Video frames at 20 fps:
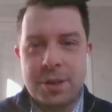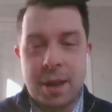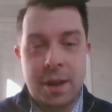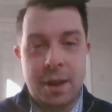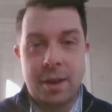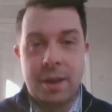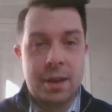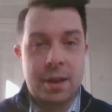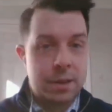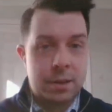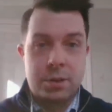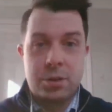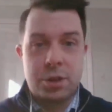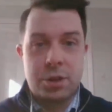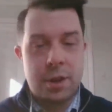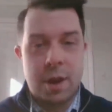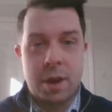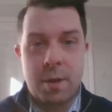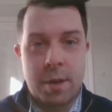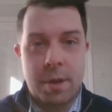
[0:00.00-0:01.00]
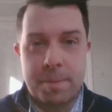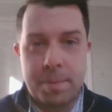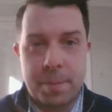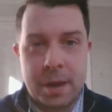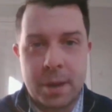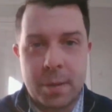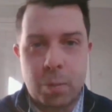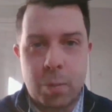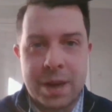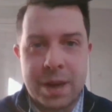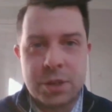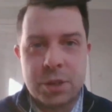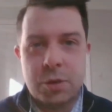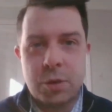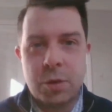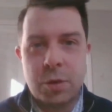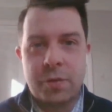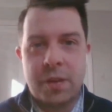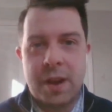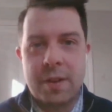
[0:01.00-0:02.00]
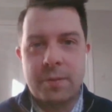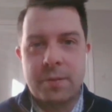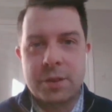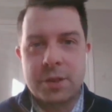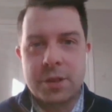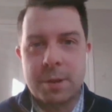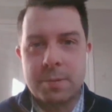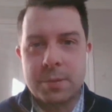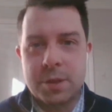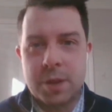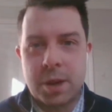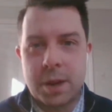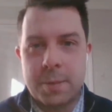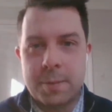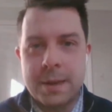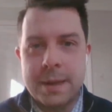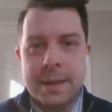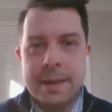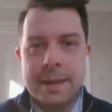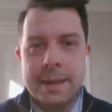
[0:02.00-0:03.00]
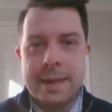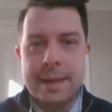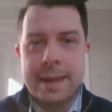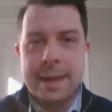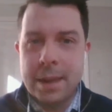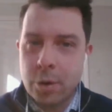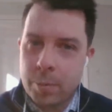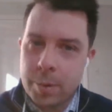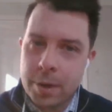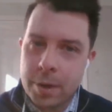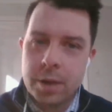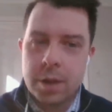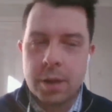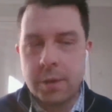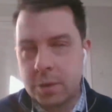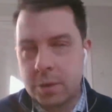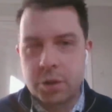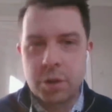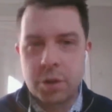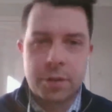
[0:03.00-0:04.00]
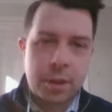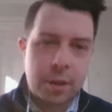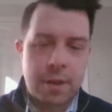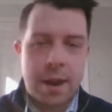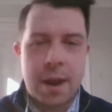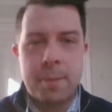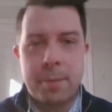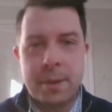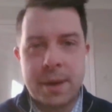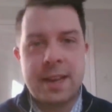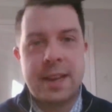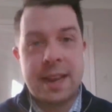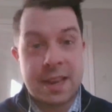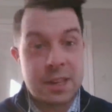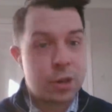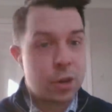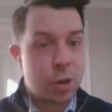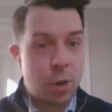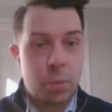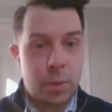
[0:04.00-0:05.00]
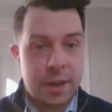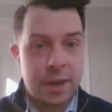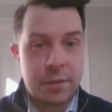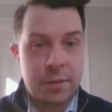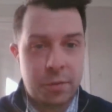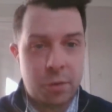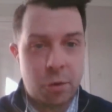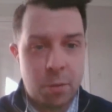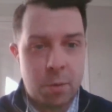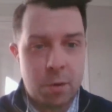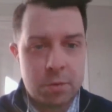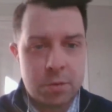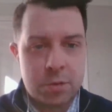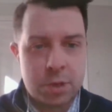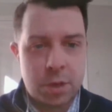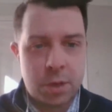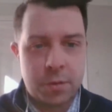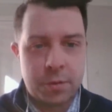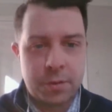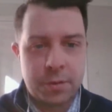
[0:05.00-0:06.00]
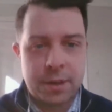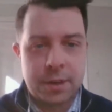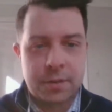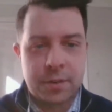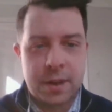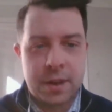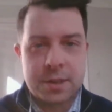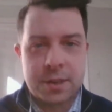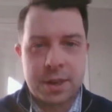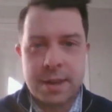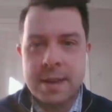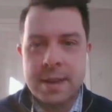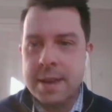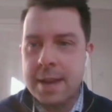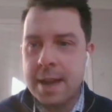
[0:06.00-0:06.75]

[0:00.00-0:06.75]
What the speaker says: As you know, I've been a West Cork fan for some time, little bit nervous on the ground, but he has got winning form on soft, it's fair to say.